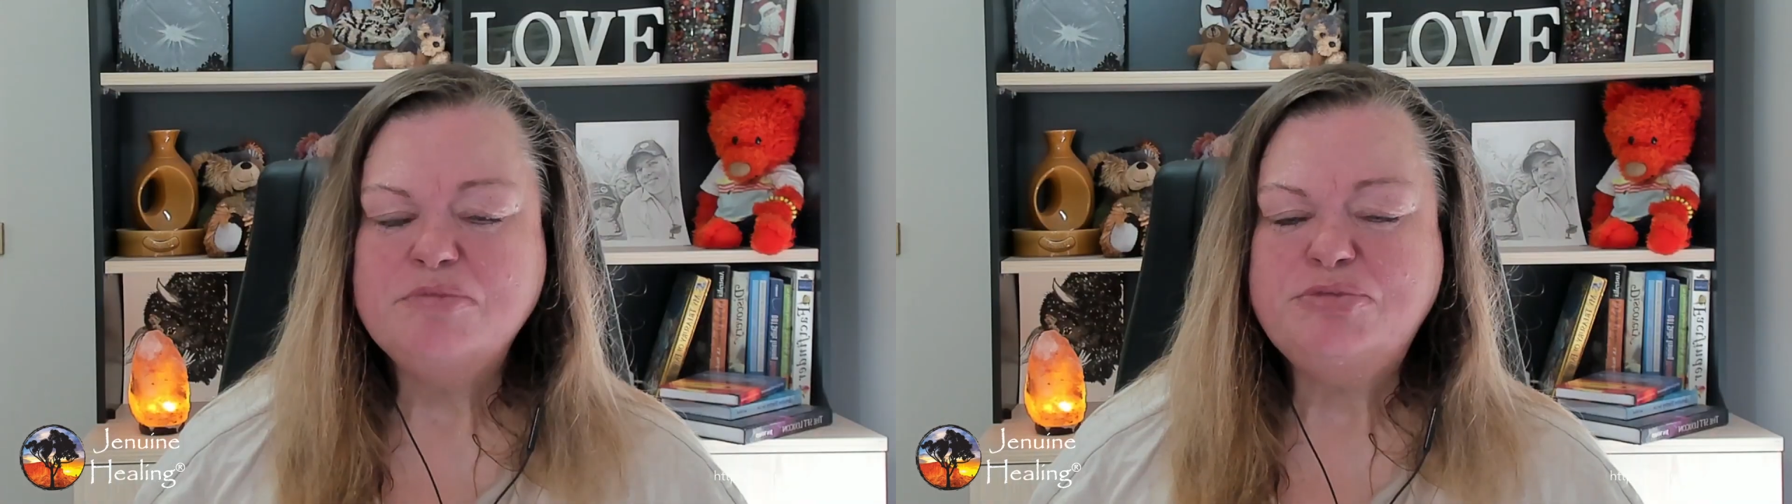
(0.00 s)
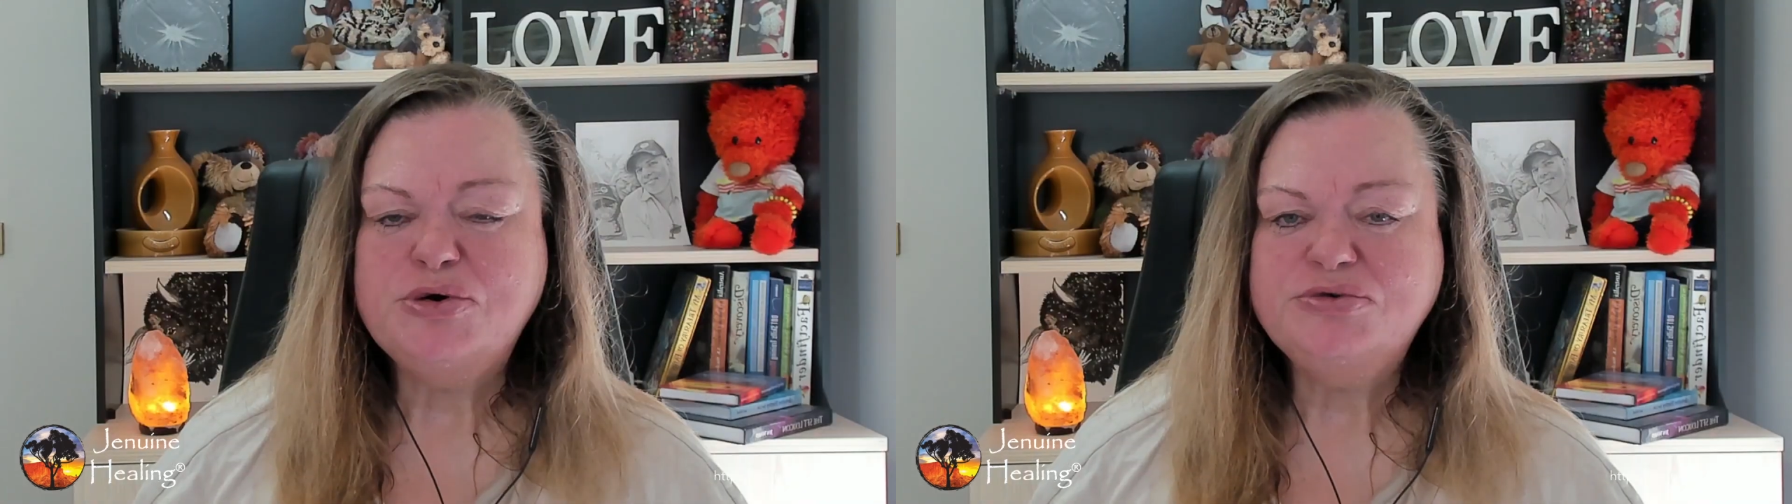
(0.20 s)

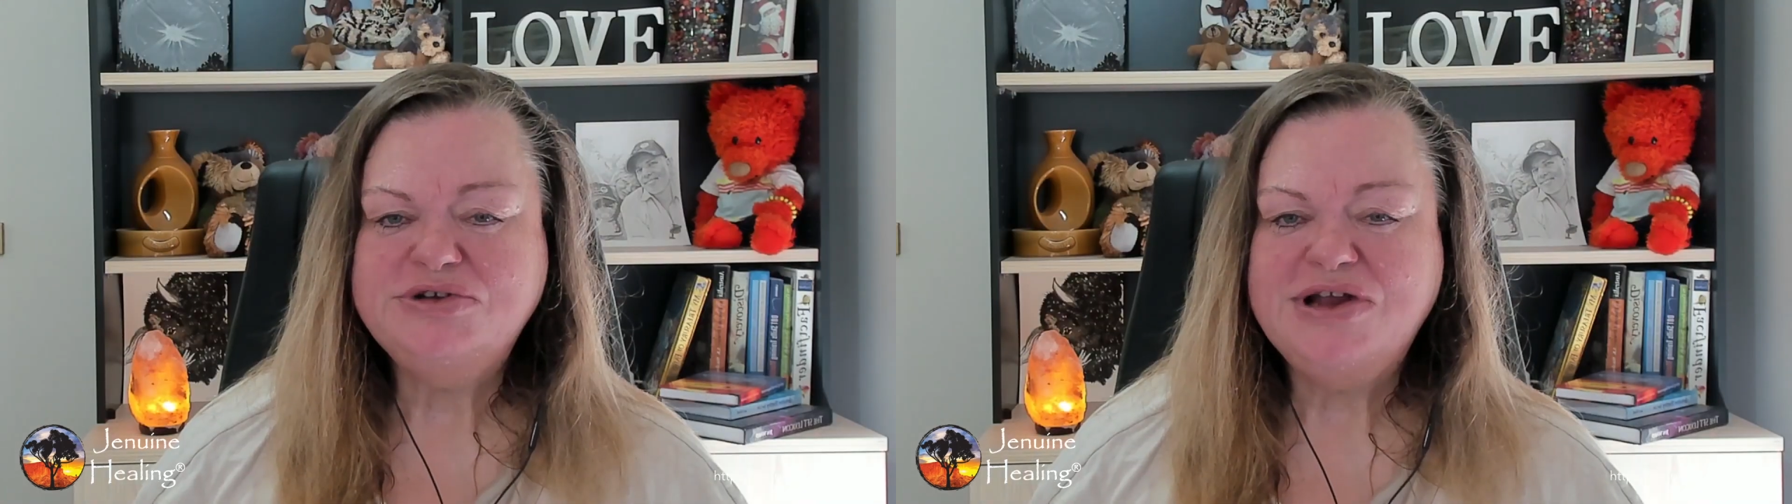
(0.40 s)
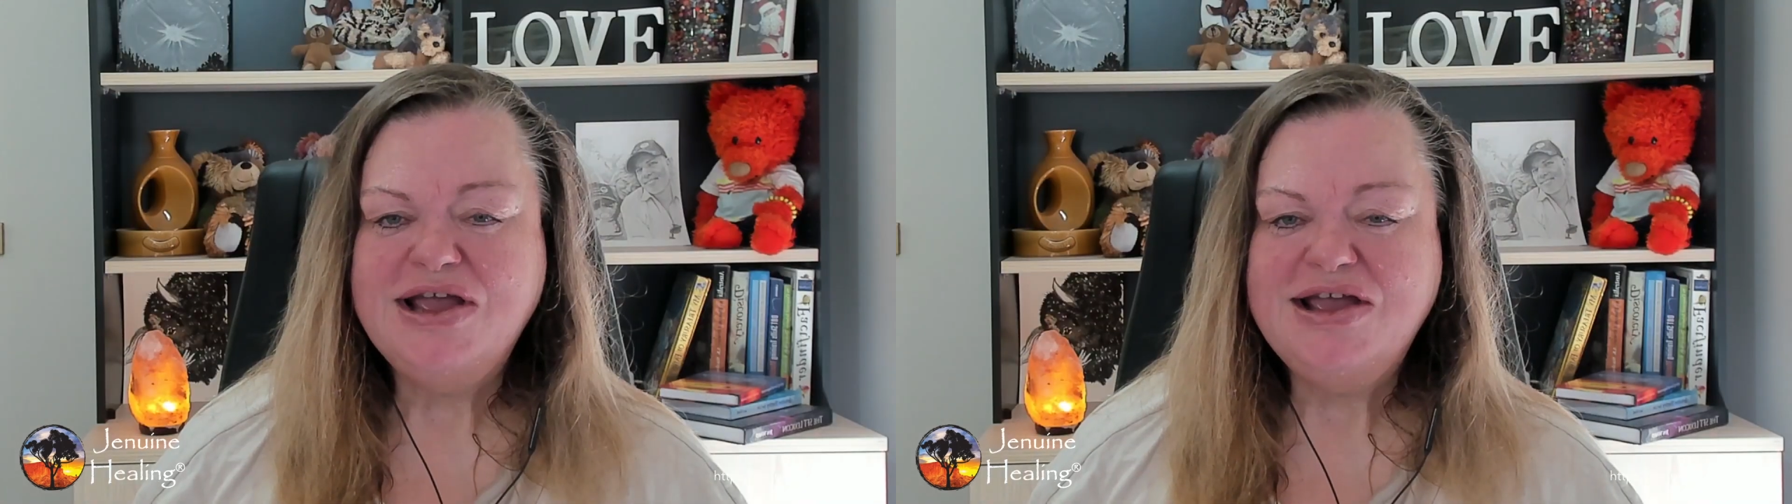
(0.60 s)

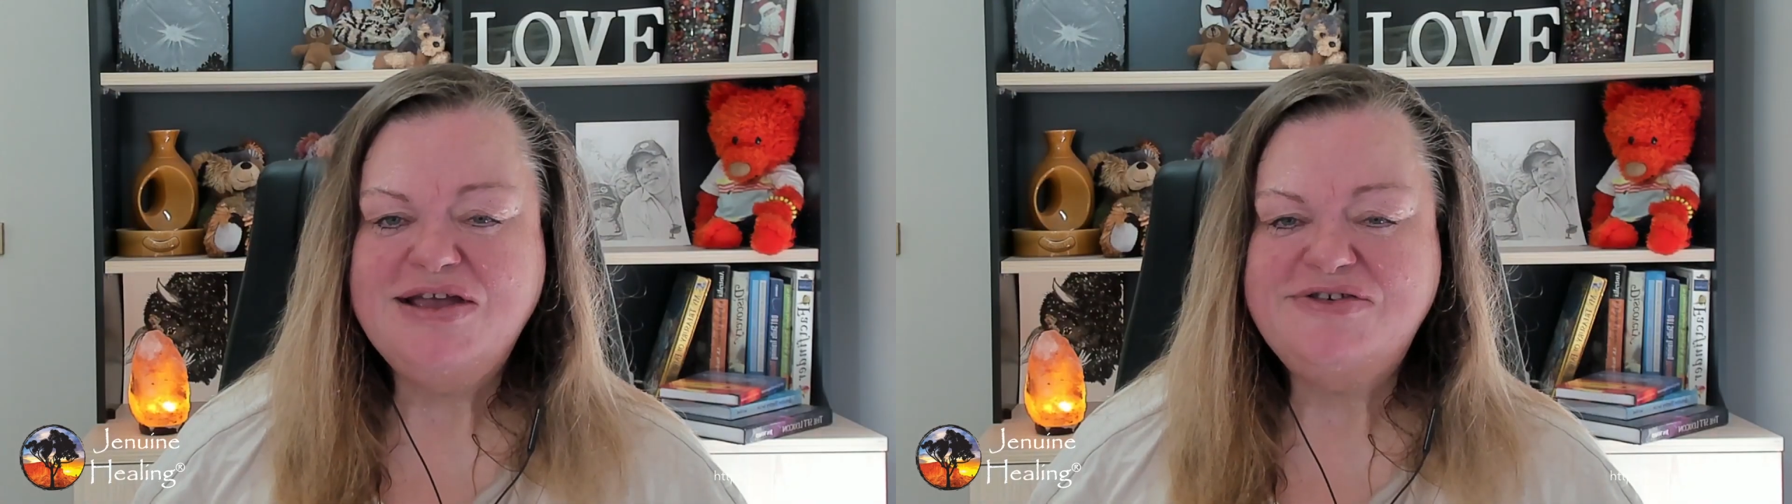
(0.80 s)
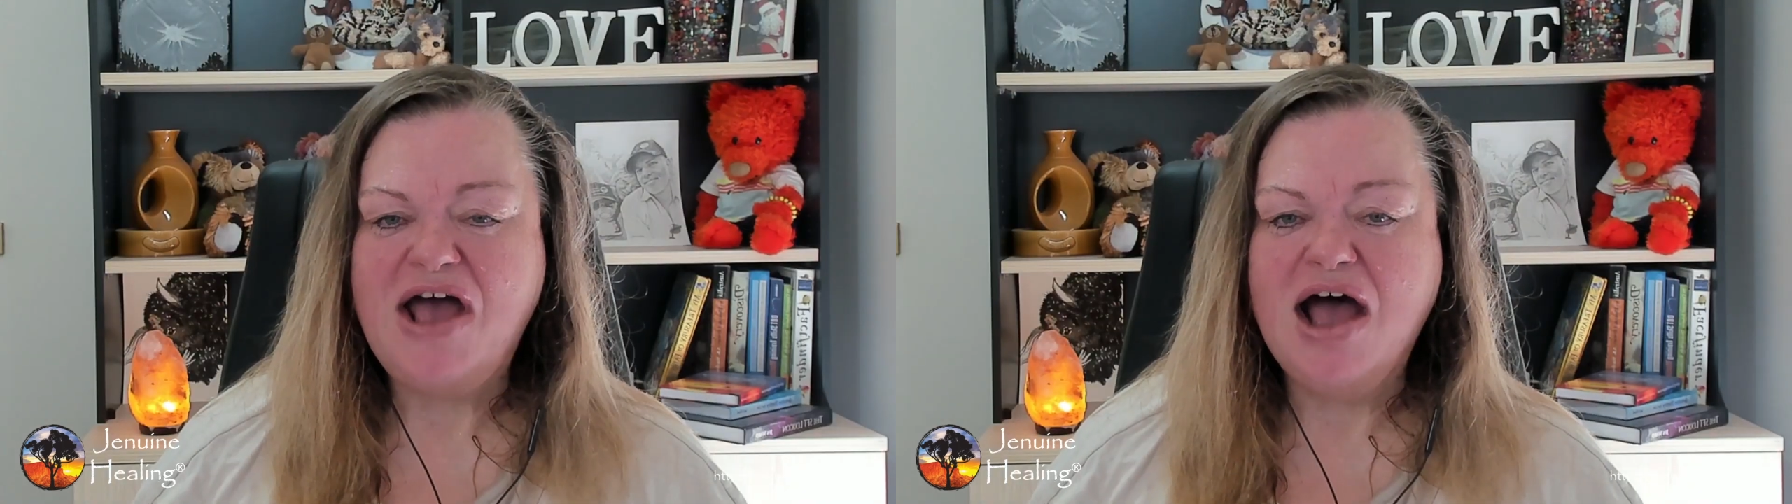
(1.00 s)
Putin
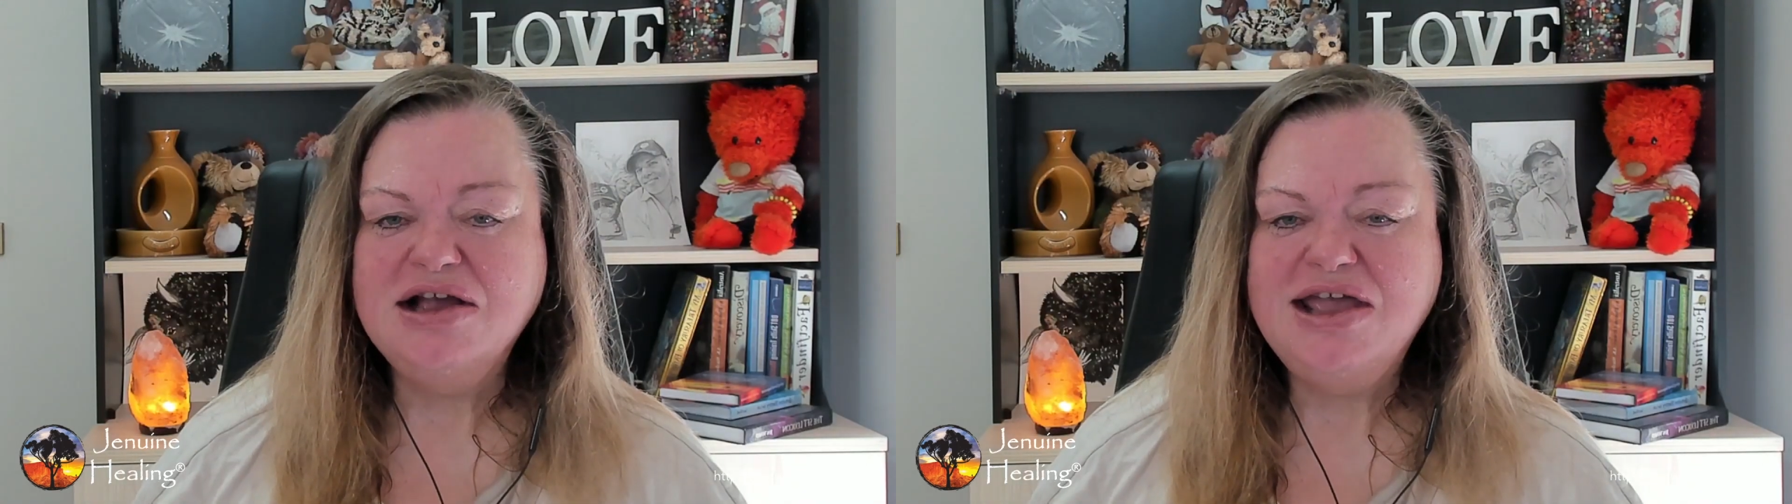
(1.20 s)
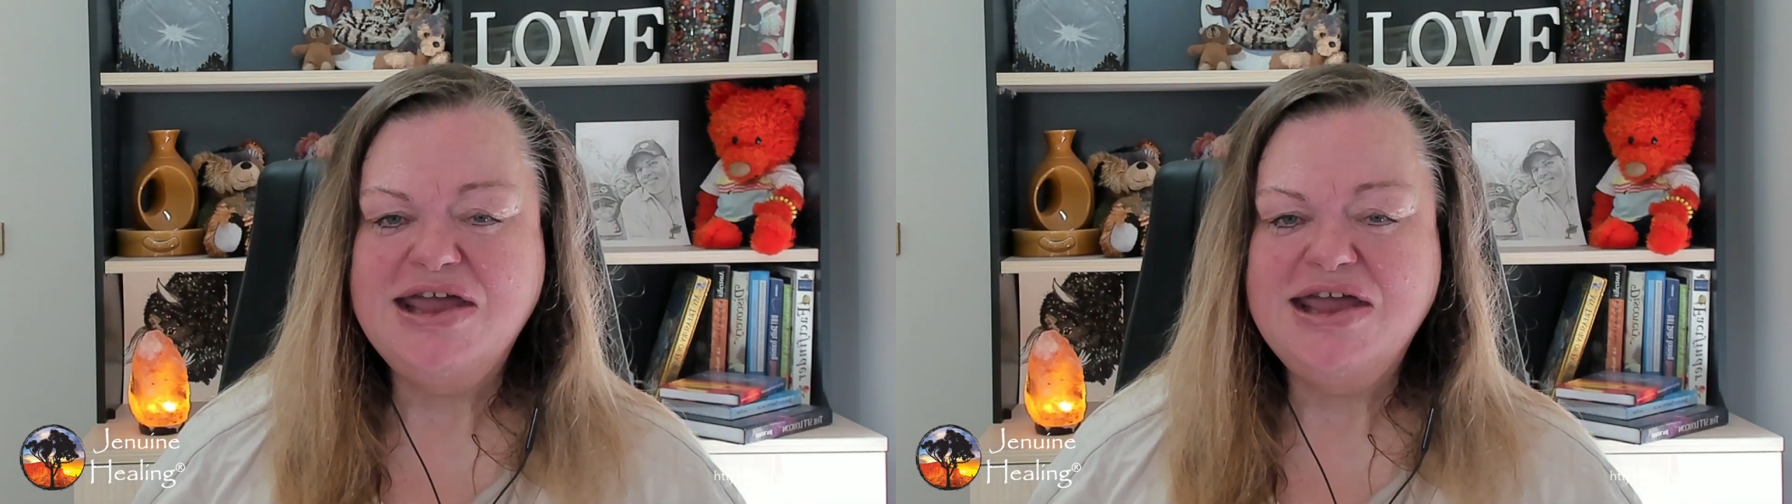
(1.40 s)
is hung